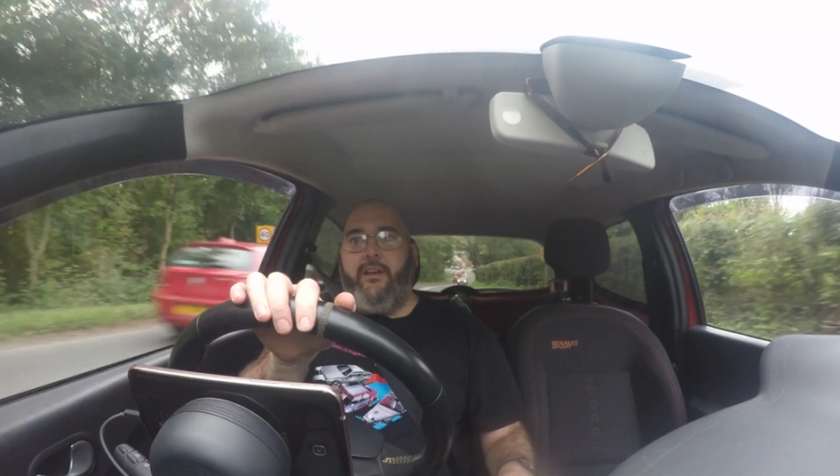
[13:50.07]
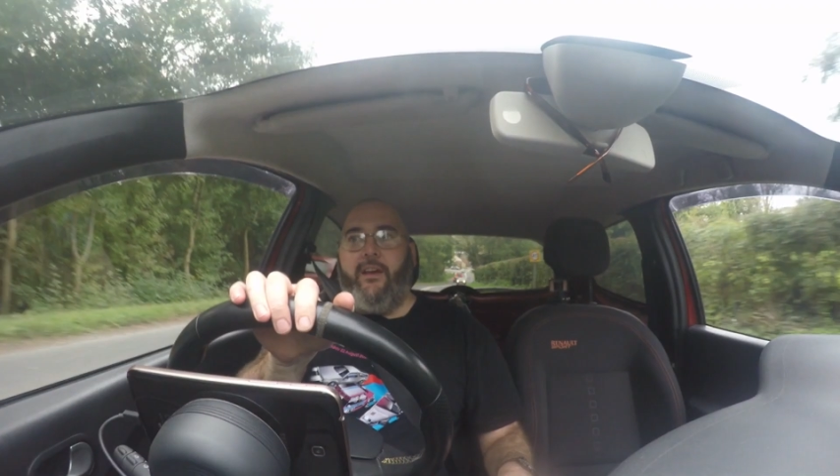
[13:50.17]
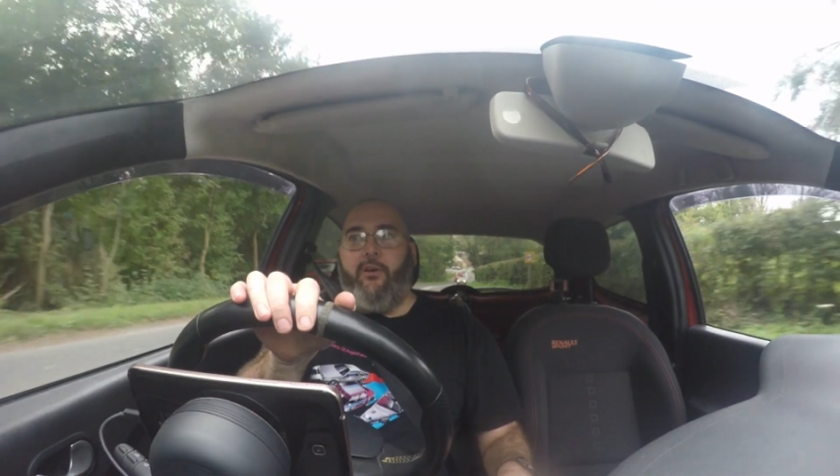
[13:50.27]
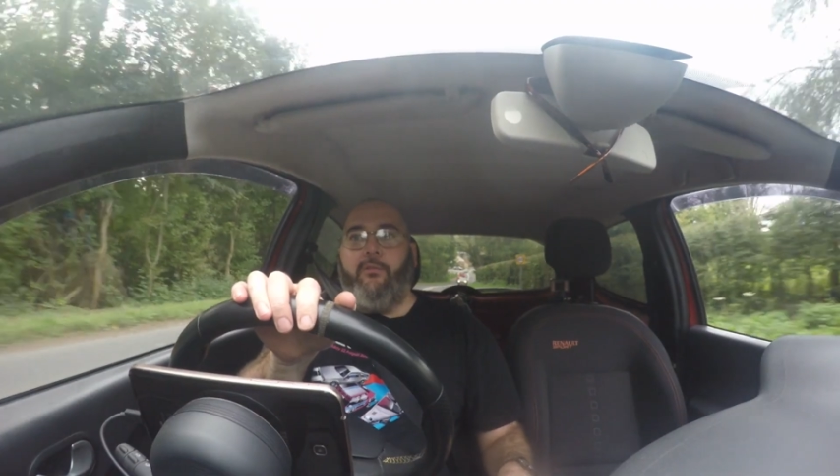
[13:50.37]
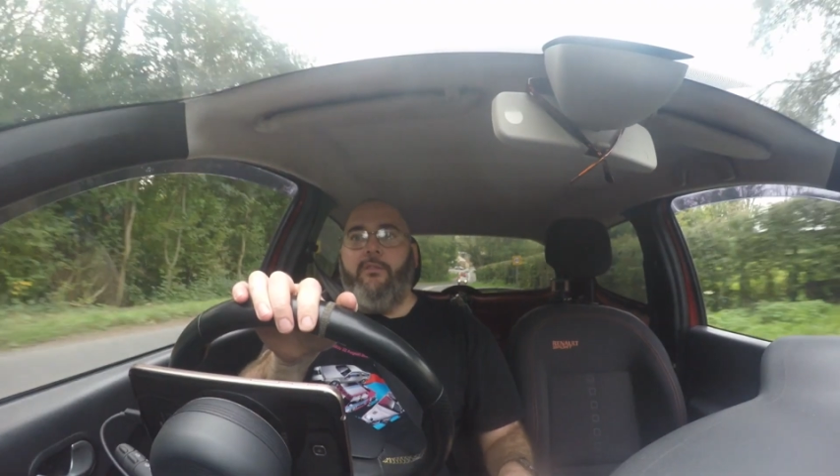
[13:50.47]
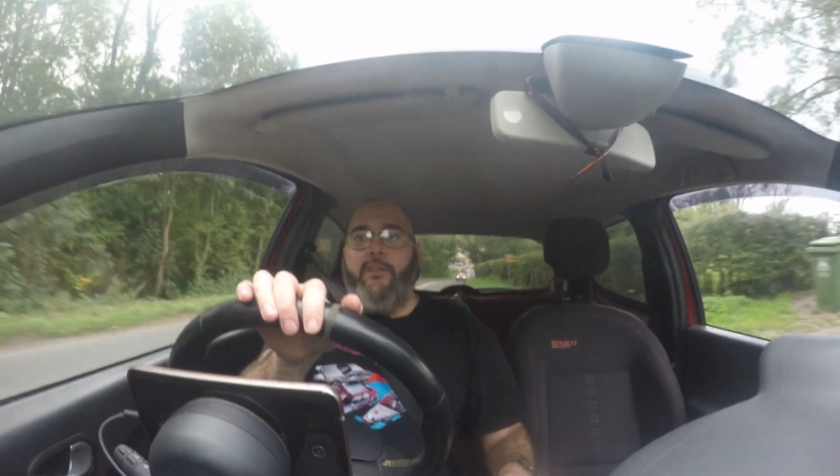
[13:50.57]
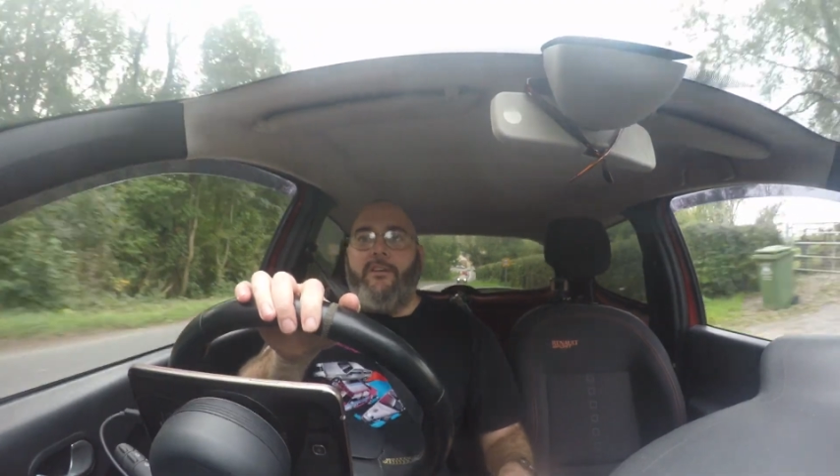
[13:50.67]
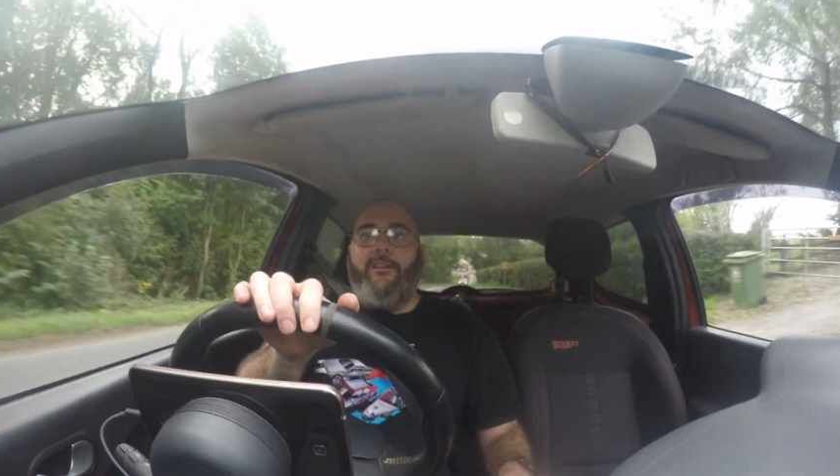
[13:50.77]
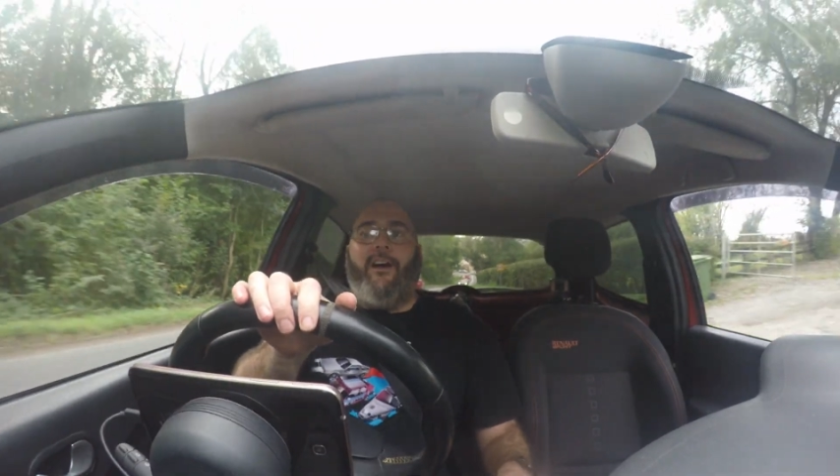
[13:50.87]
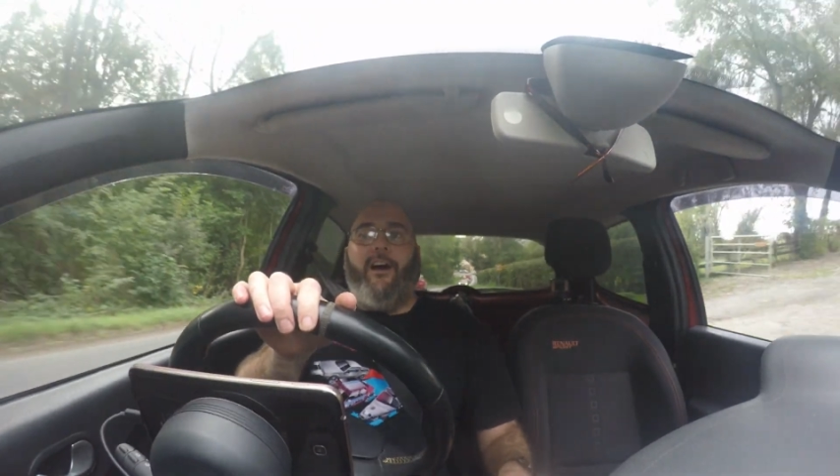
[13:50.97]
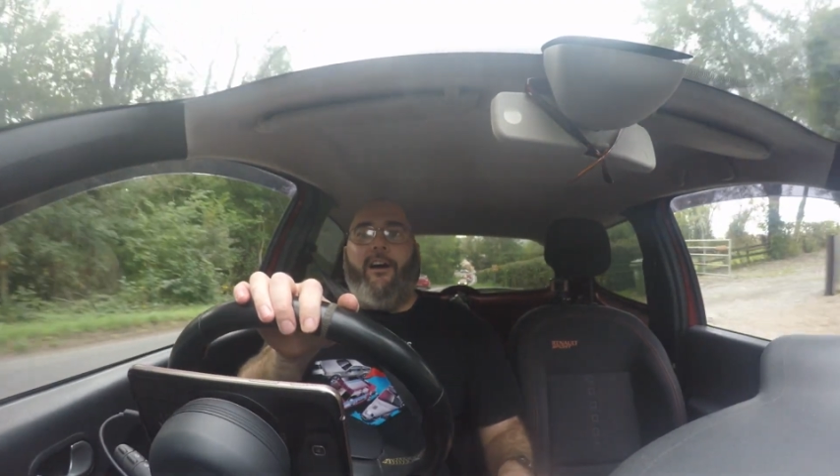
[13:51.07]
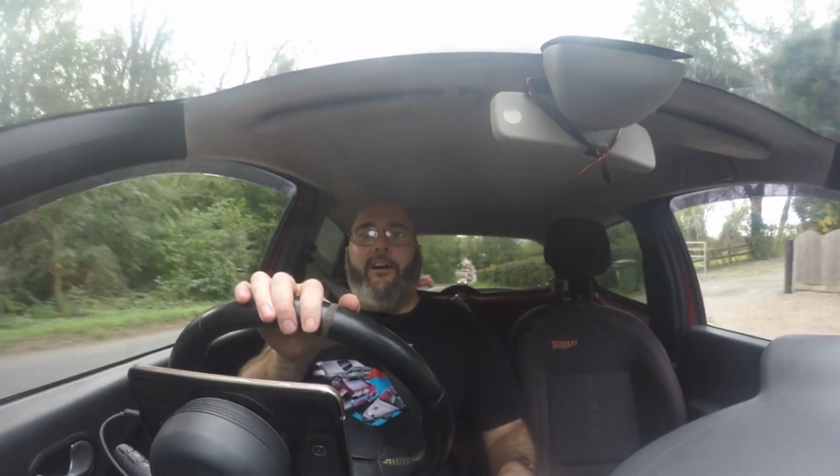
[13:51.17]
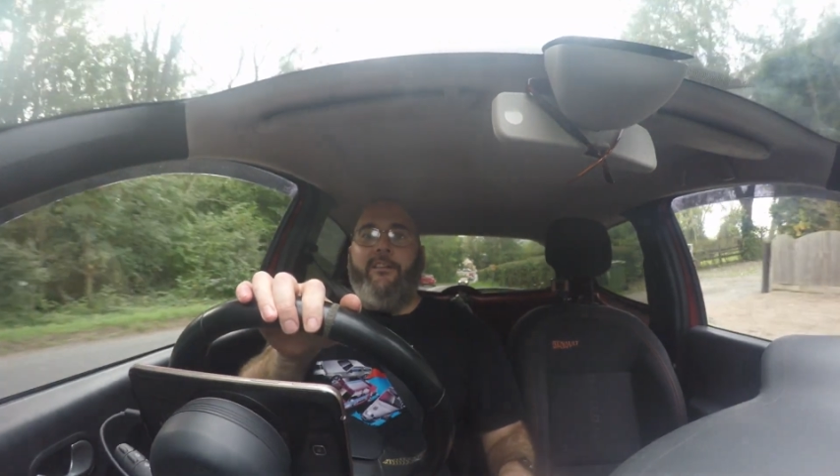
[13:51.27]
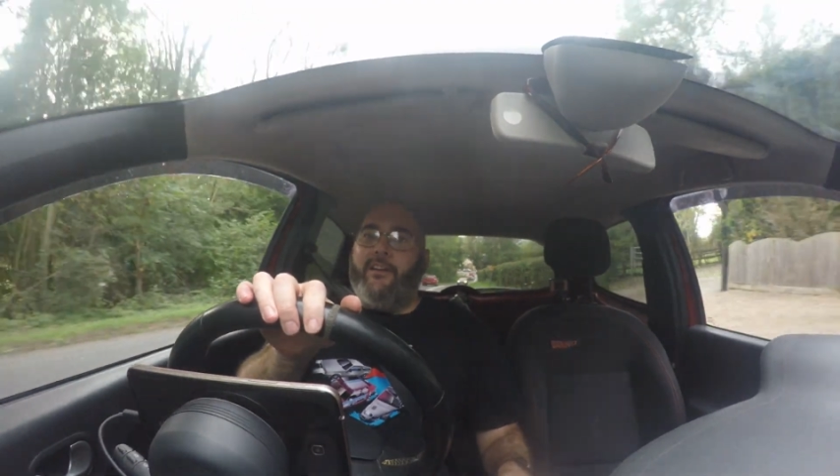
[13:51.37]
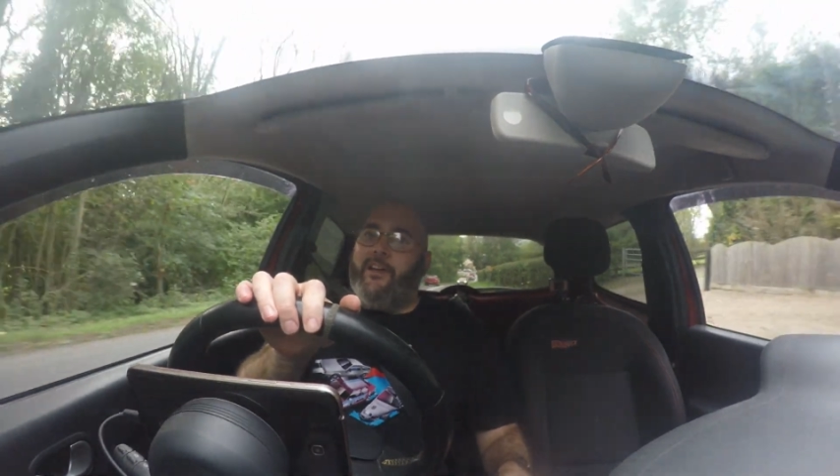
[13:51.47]
It'll
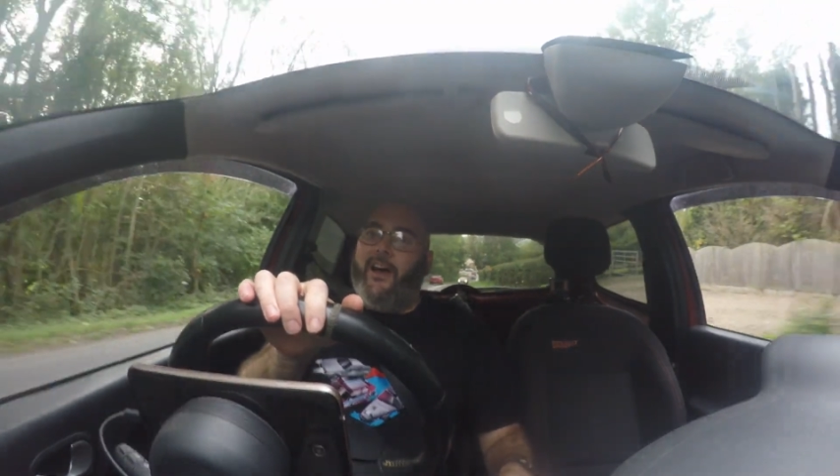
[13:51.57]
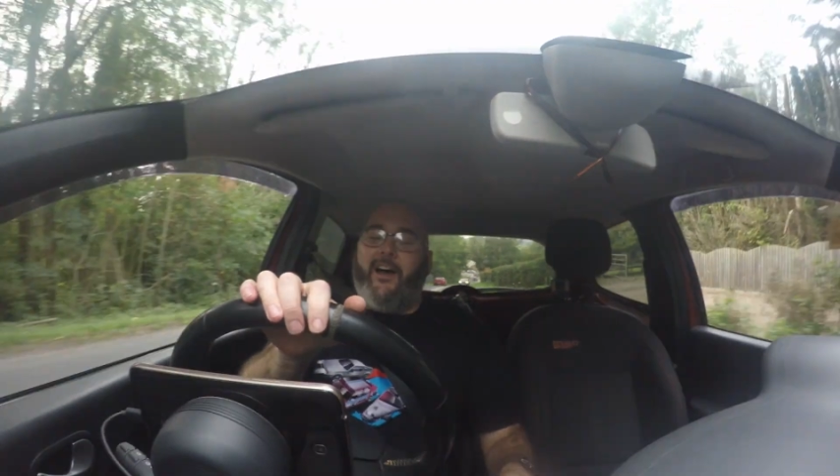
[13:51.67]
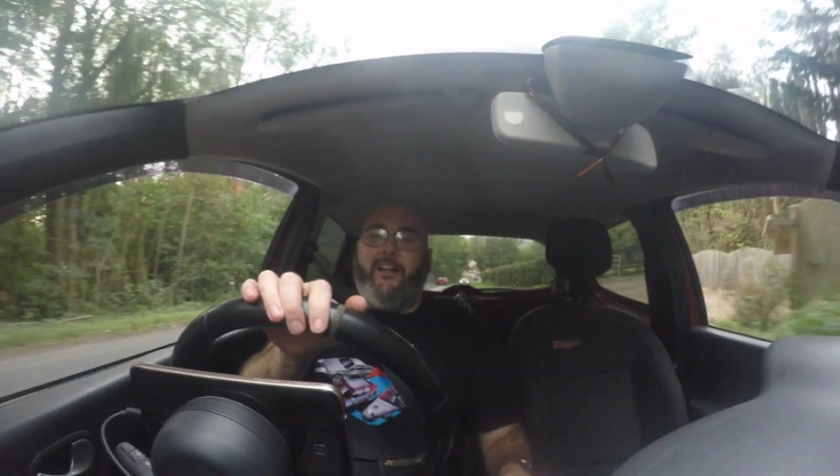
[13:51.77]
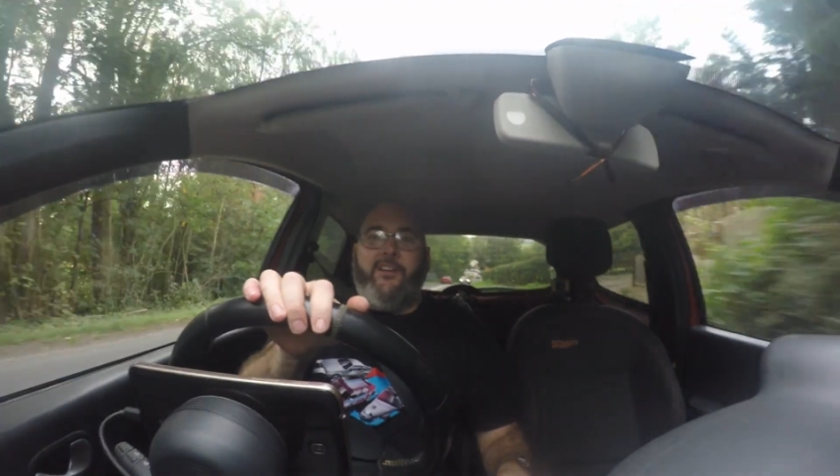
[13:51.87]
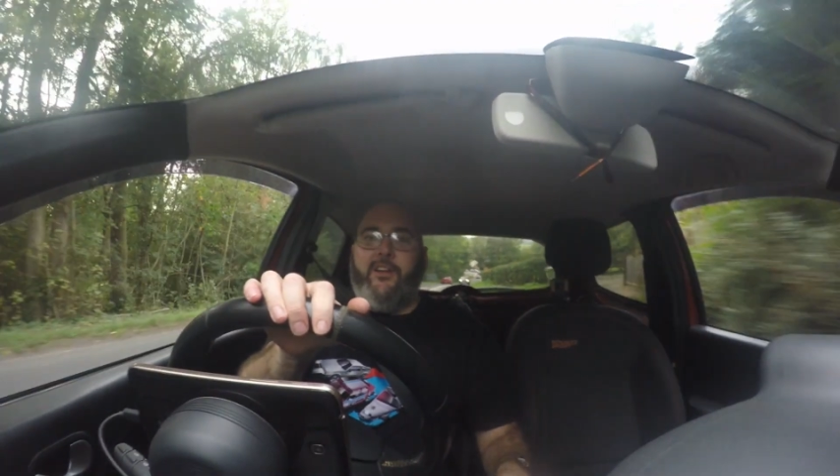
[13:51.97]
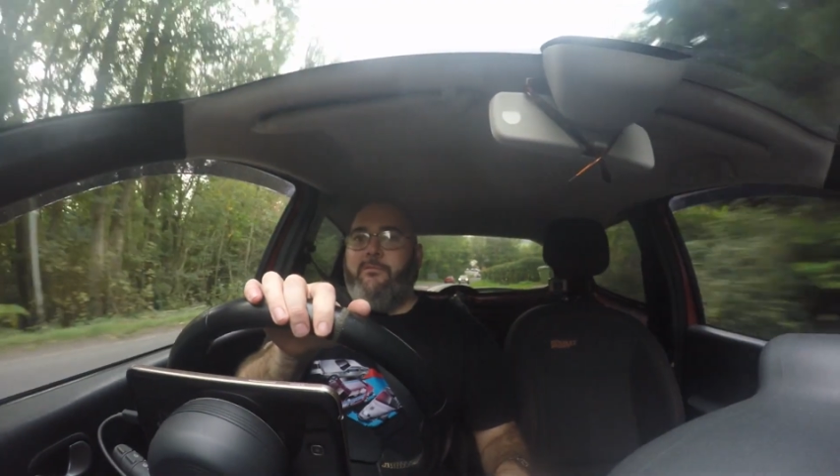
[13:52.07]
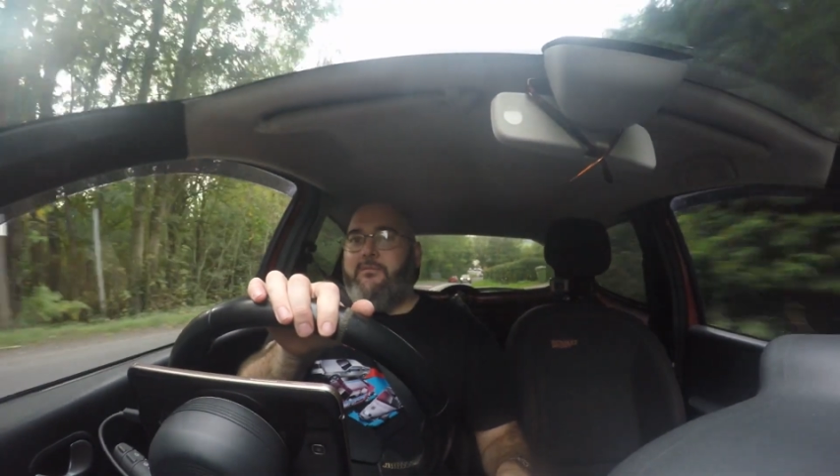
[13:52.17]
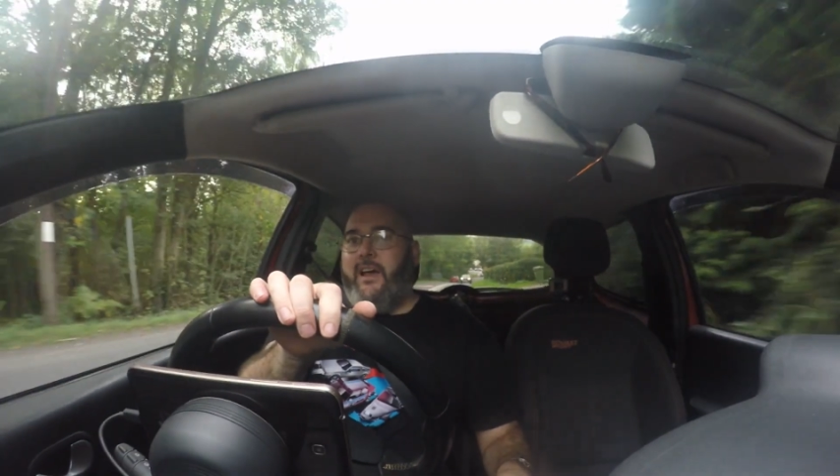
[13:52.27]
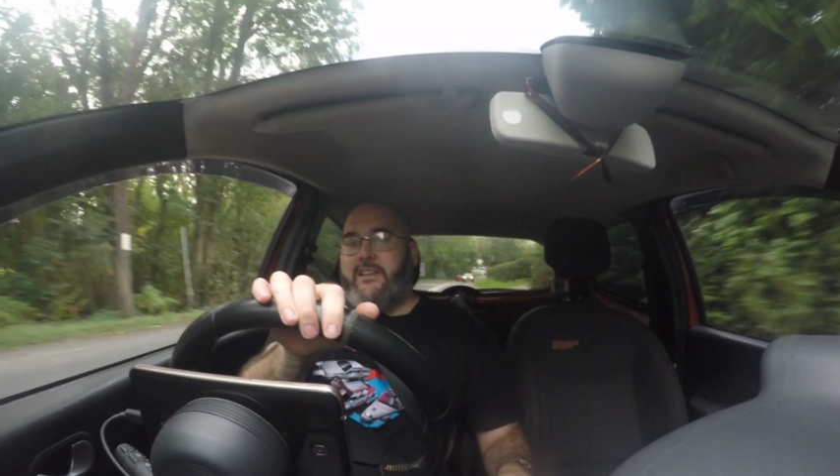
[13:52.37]
undercut a new